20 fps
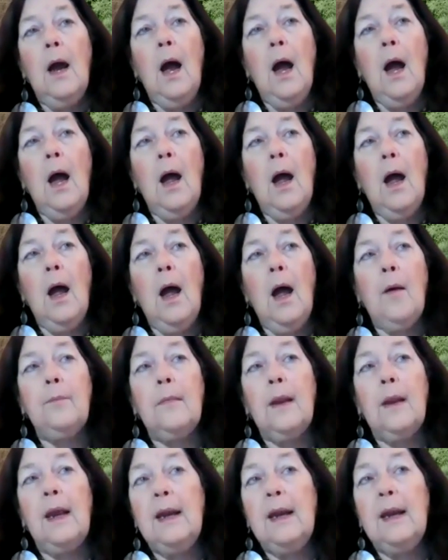um,
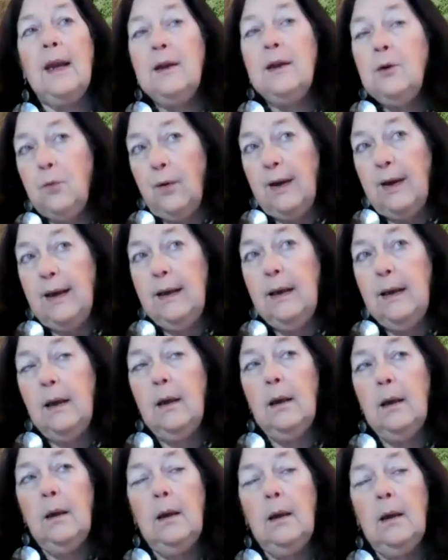in Greek
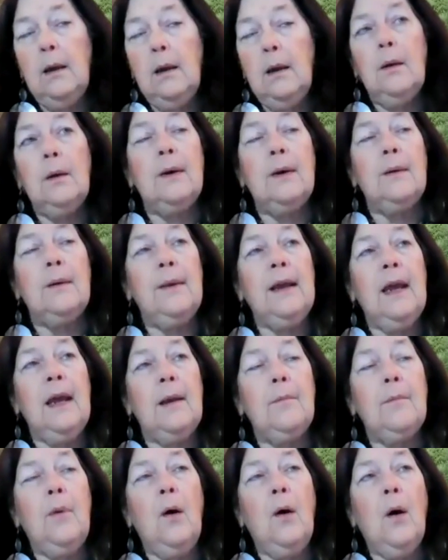when it
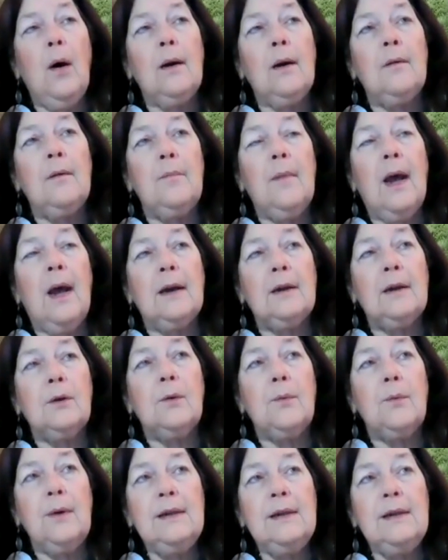became part of modern
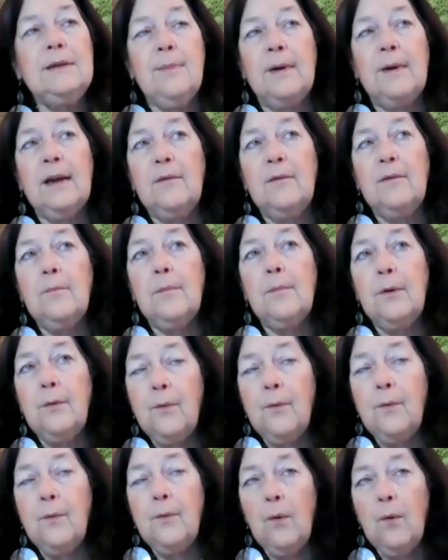Greece, but even
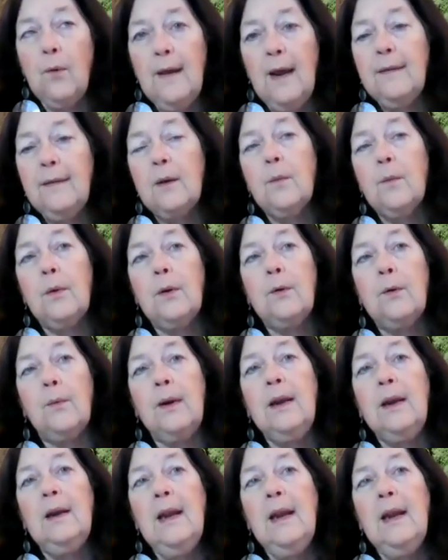before that, there were
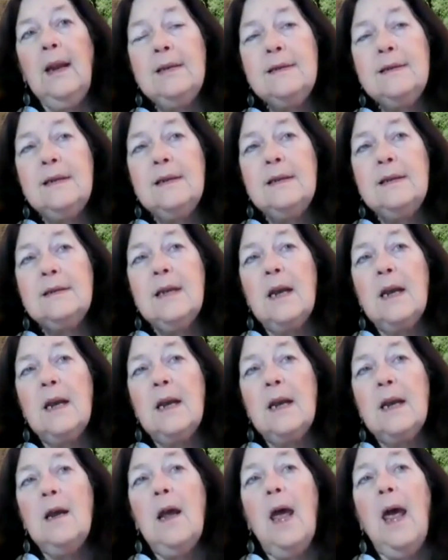Greek classes
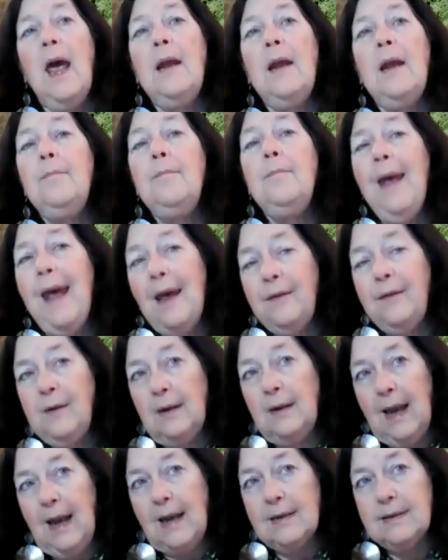and math
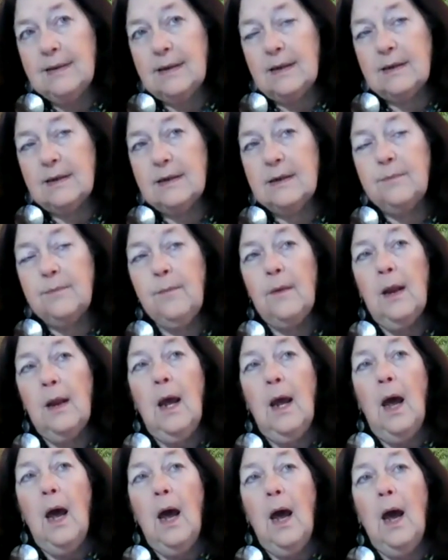classes,
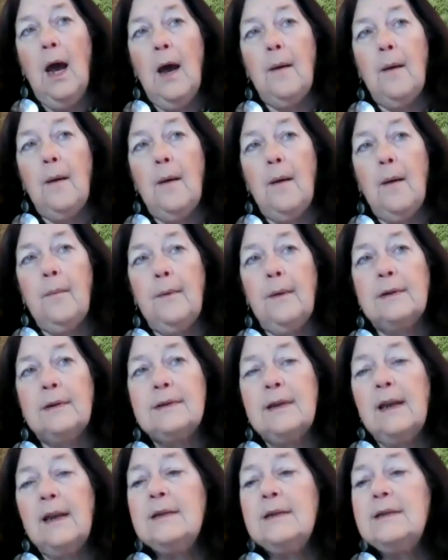um,
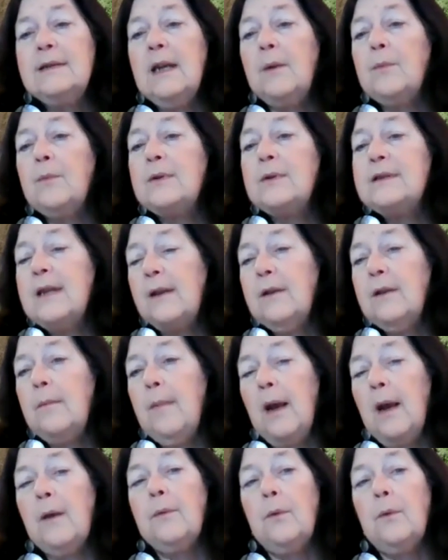things that would set
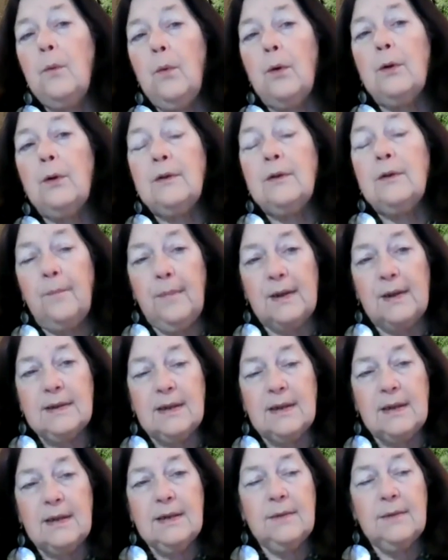them out in the world of
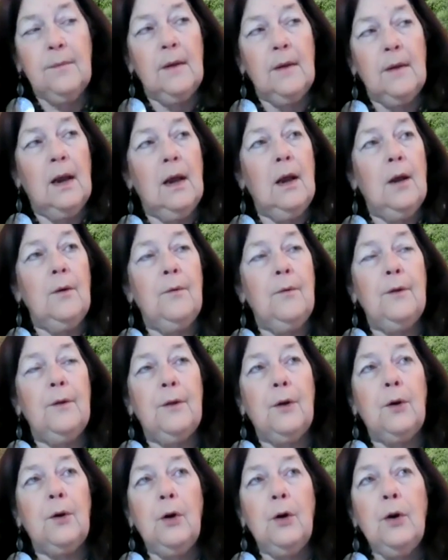business. For
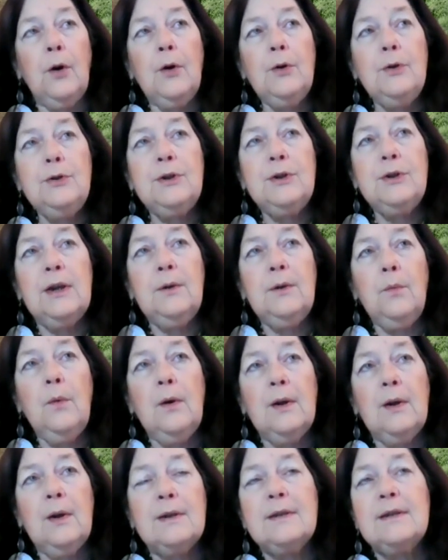the girls, it
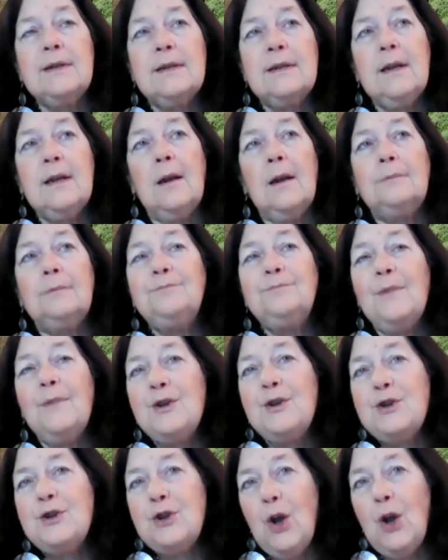was um,
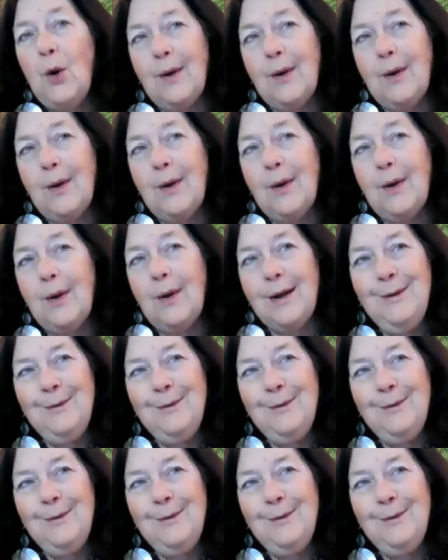sewing